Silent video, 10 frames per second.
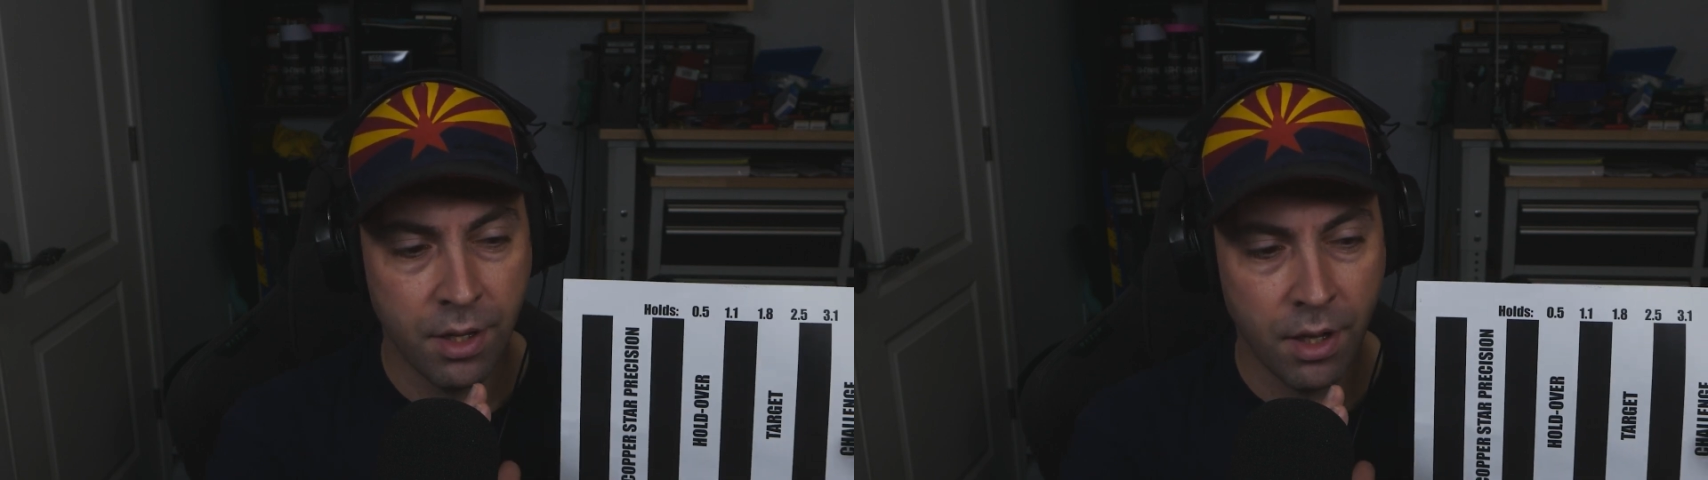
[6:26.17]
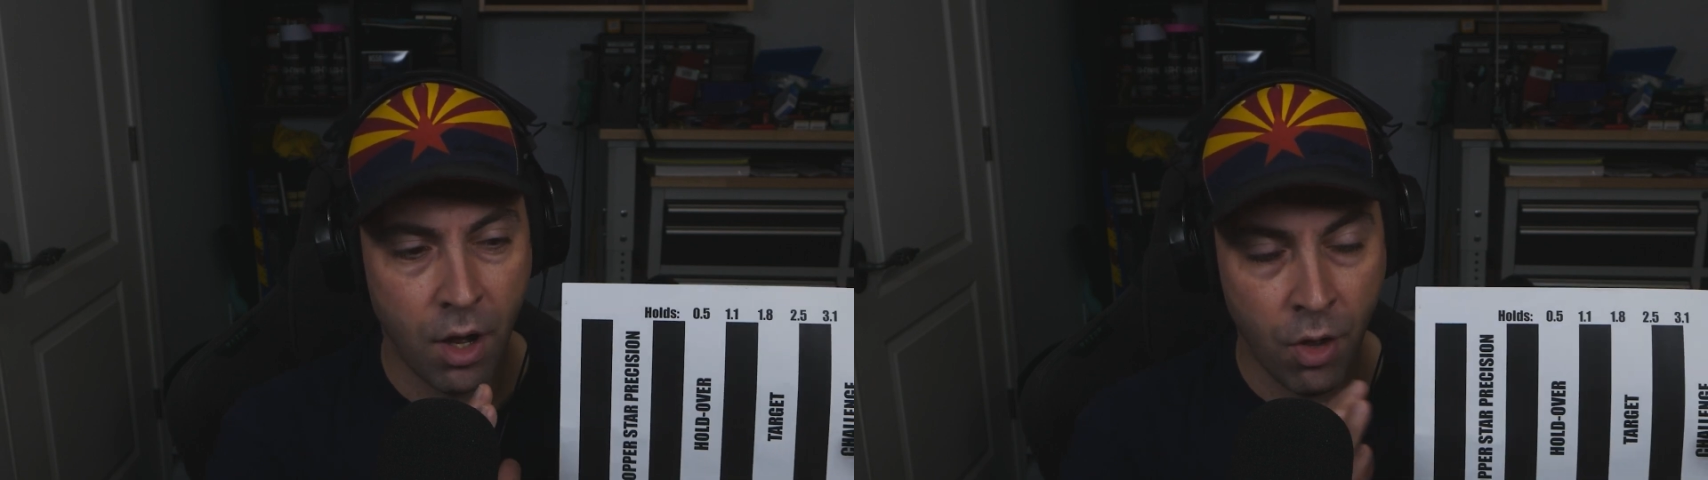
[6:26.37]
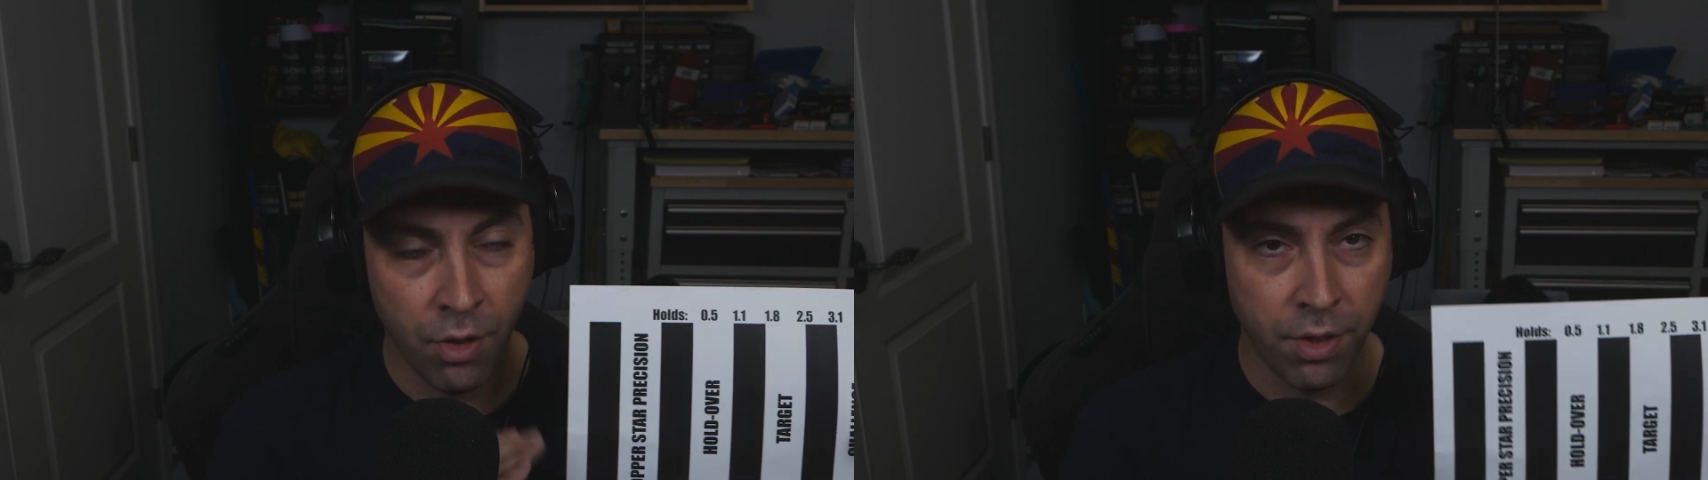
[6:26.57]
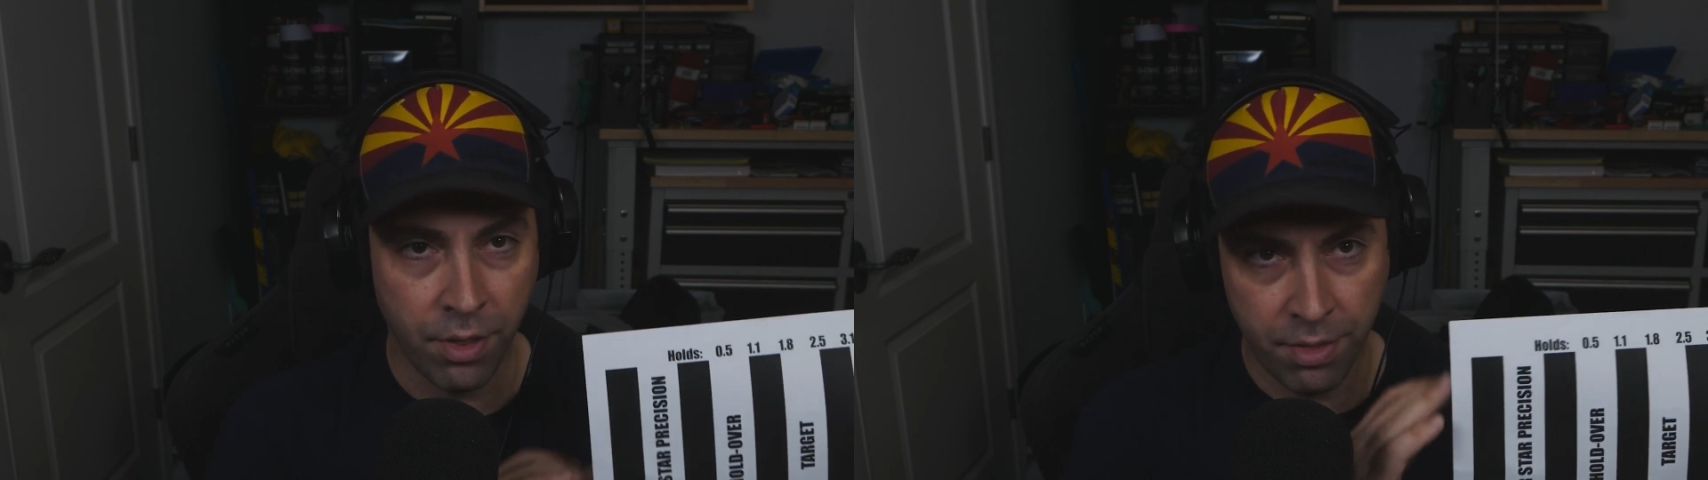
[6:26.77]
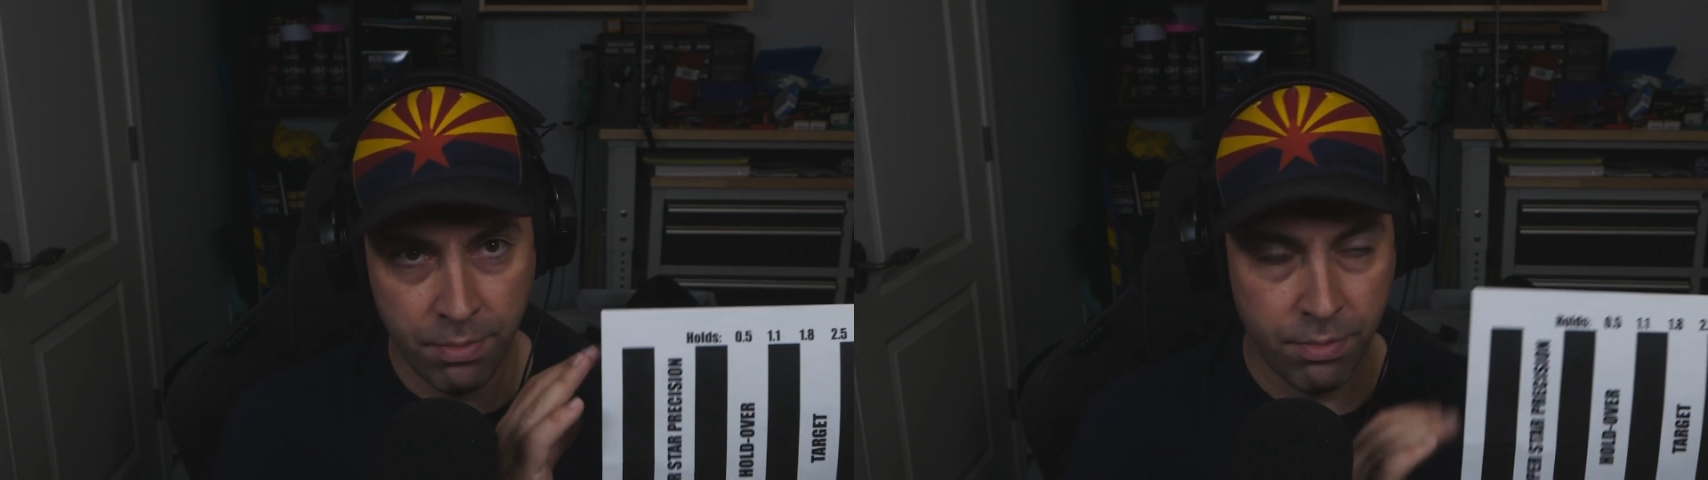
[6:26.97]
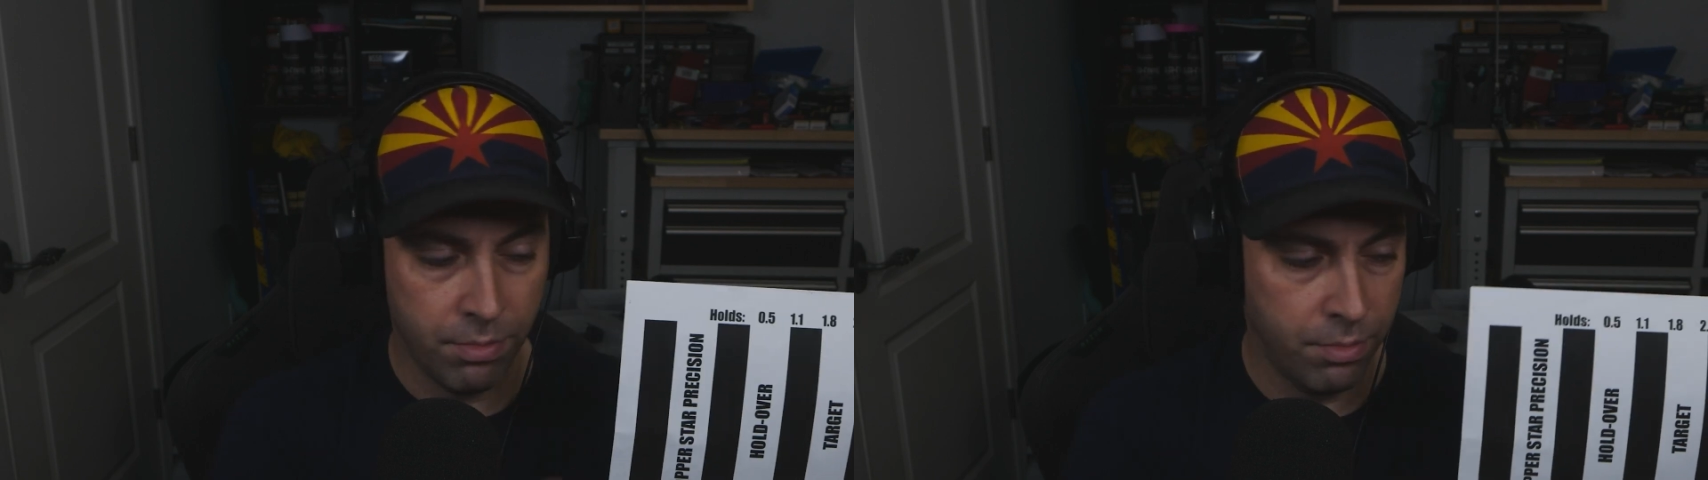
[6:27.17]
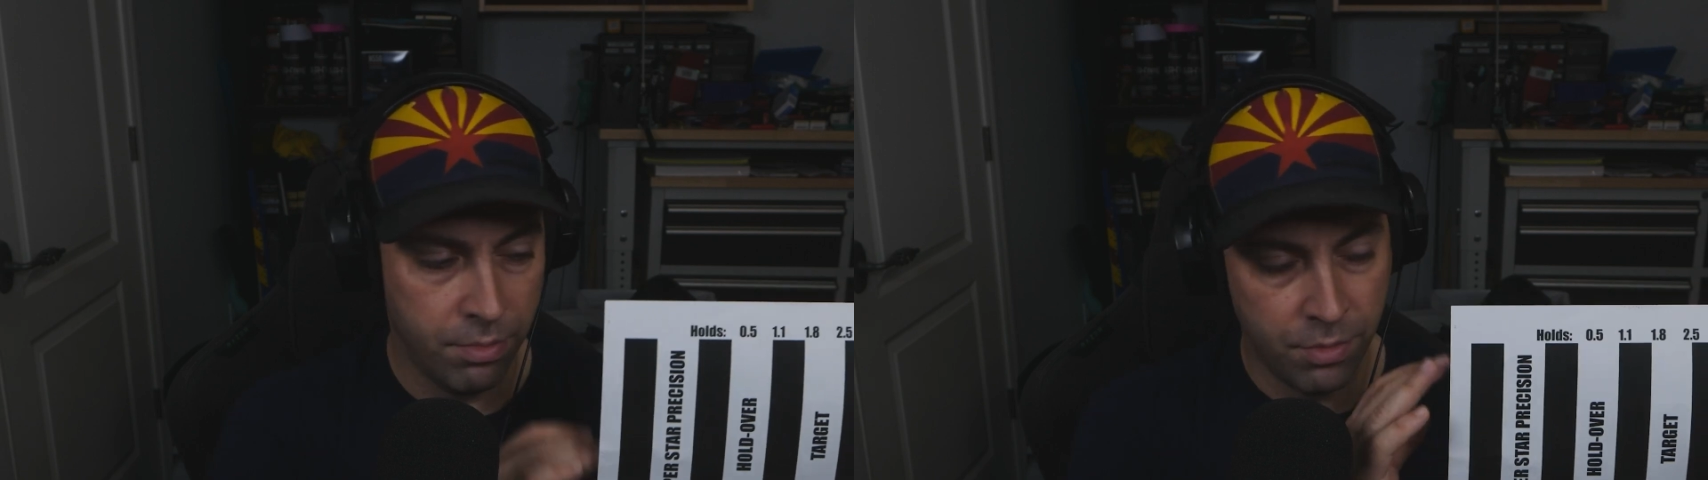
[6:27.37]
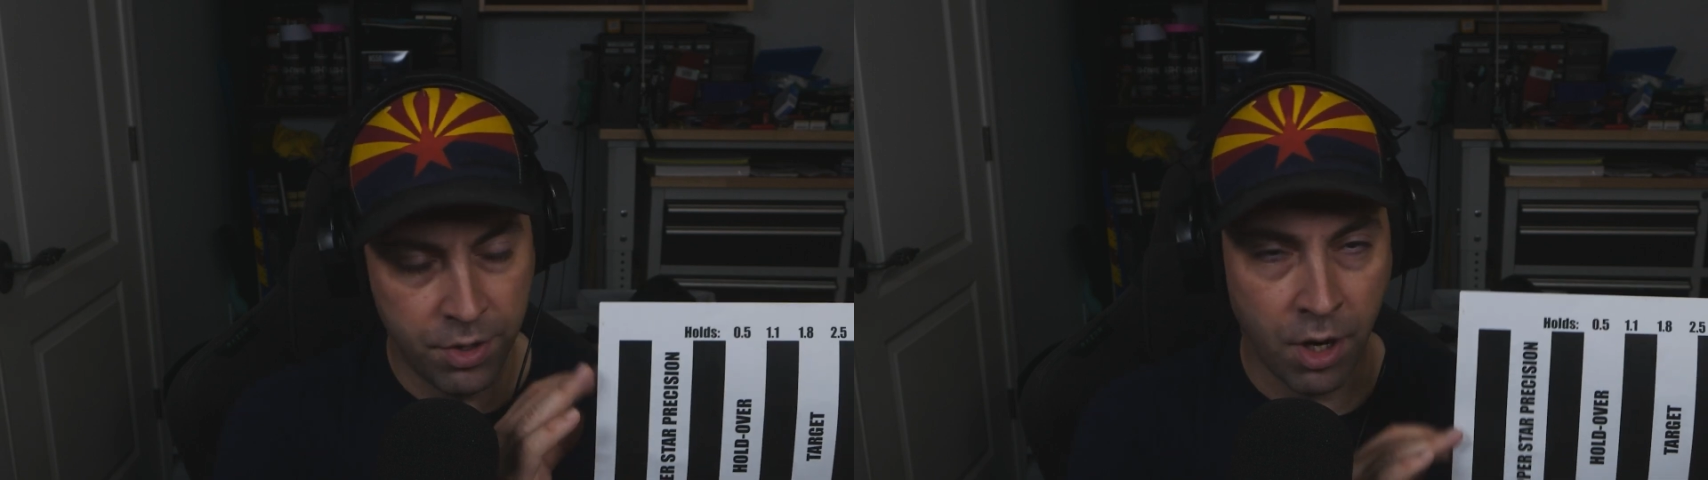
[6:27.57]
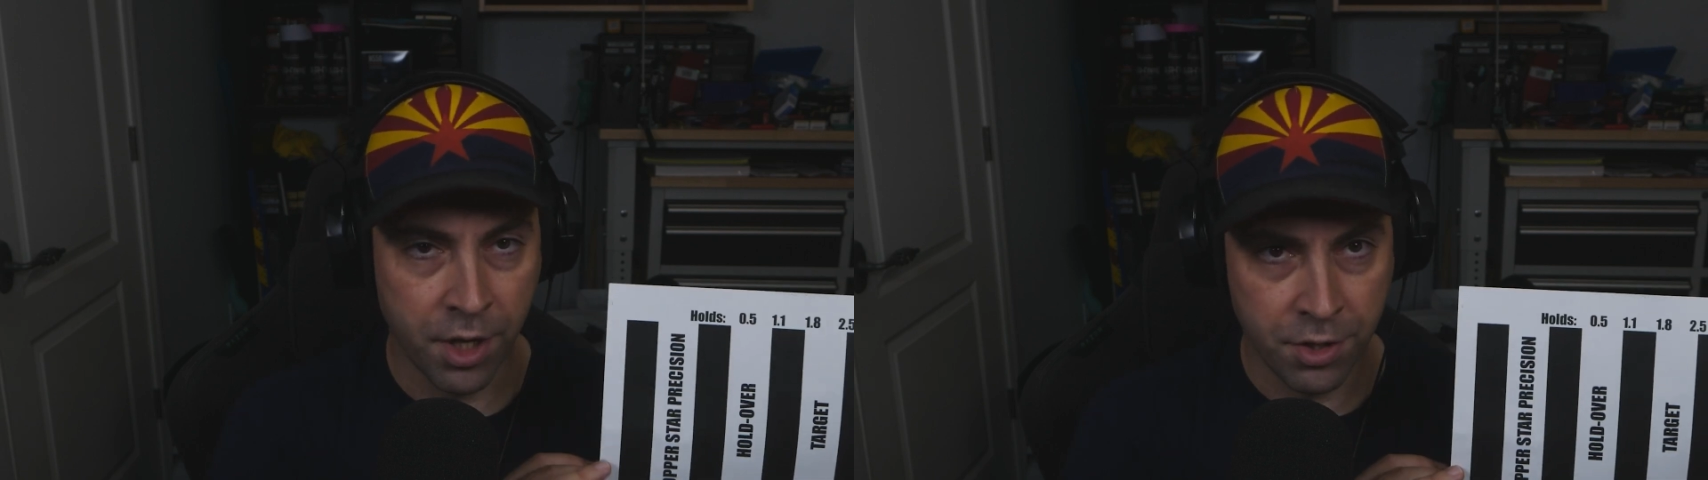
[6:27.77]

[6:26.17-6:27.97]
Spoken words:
all the targets